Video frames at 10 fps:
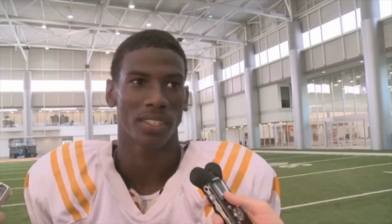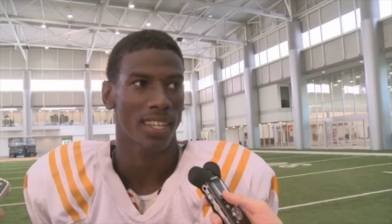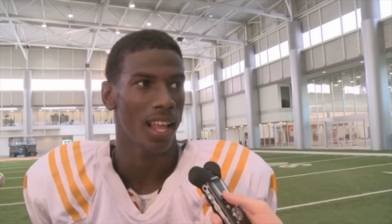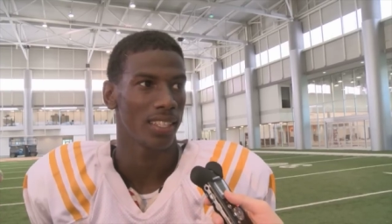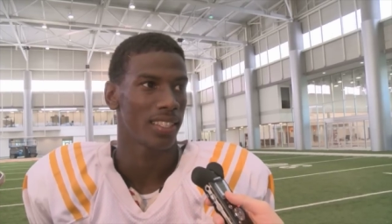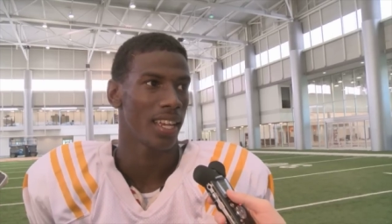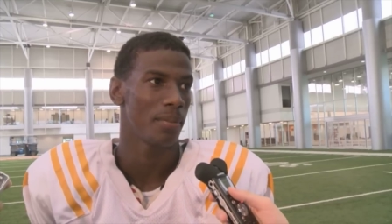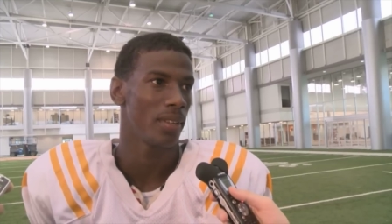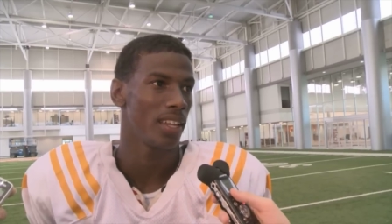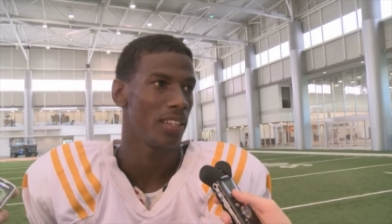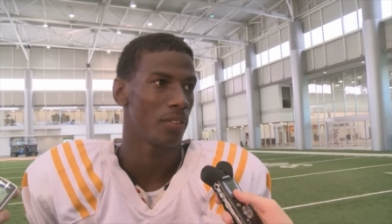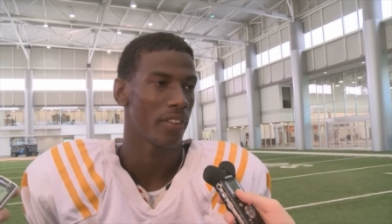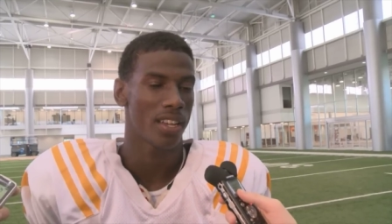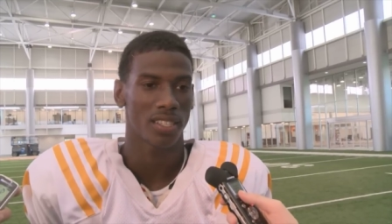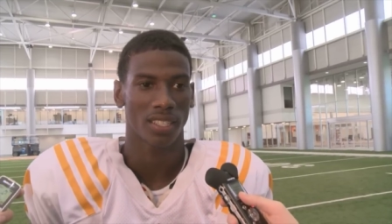it's college game day. You know,
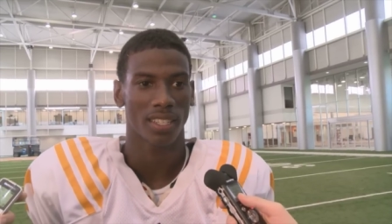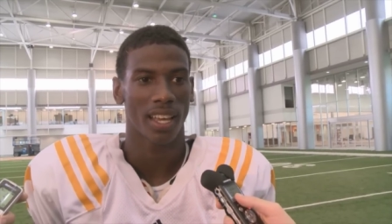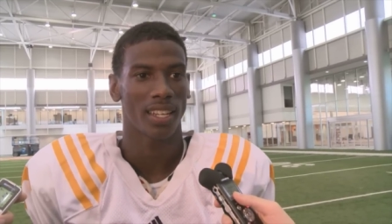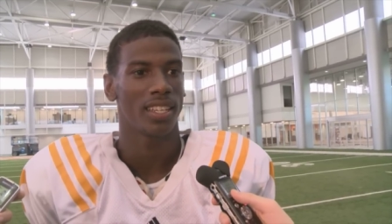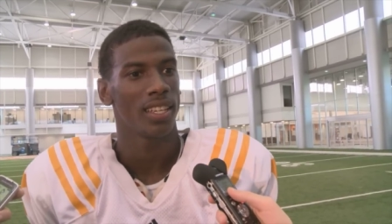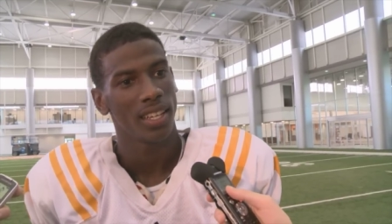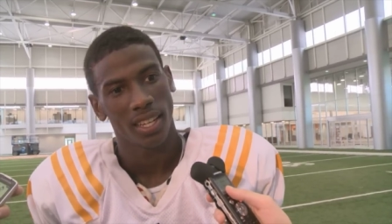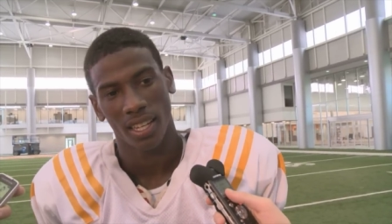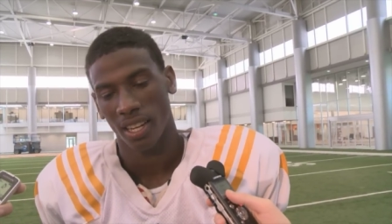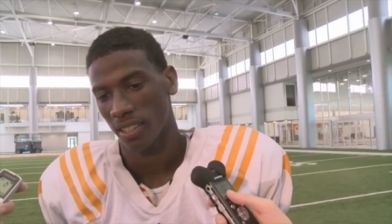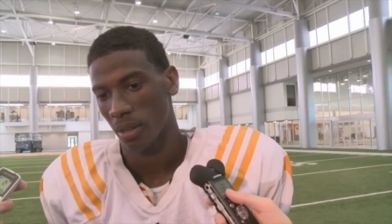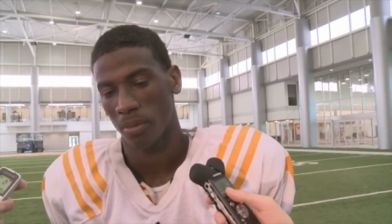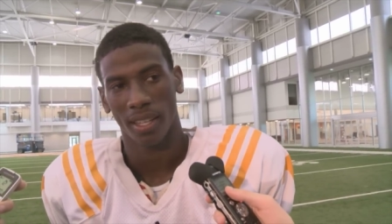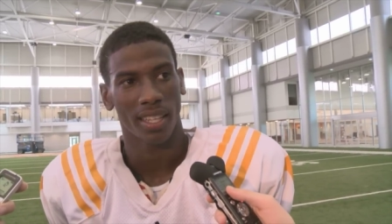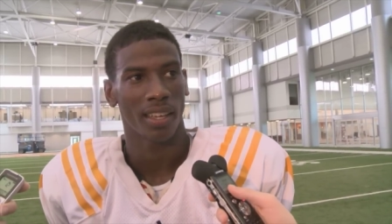fans excited and everything.
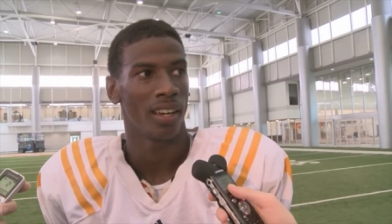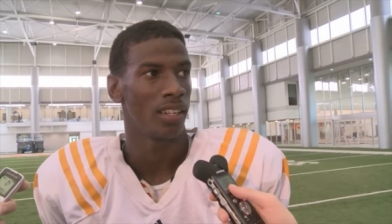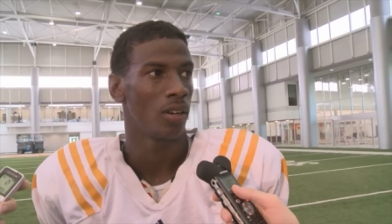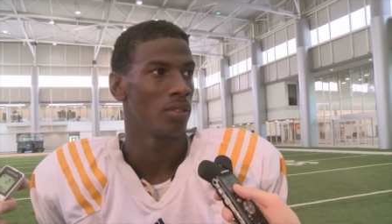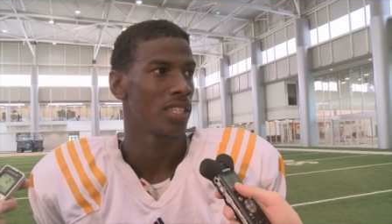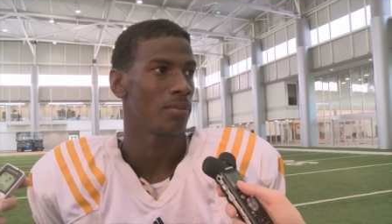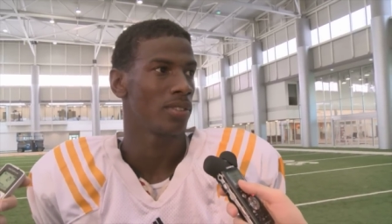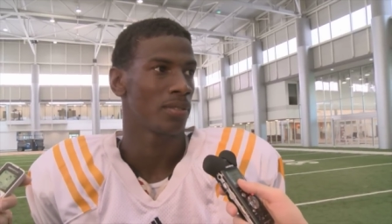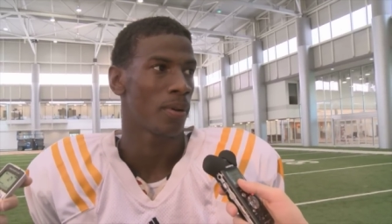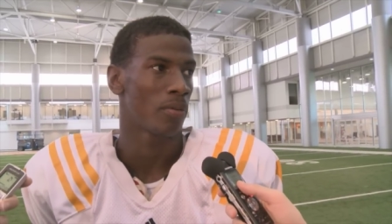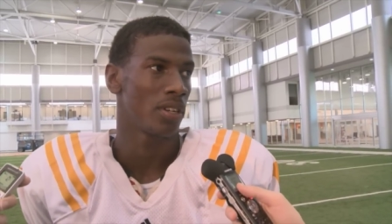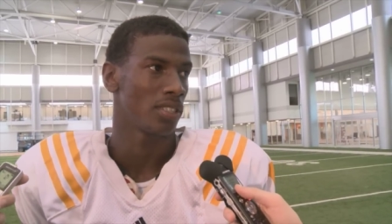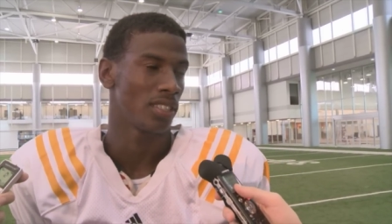But I think uh, the whole team's just preparation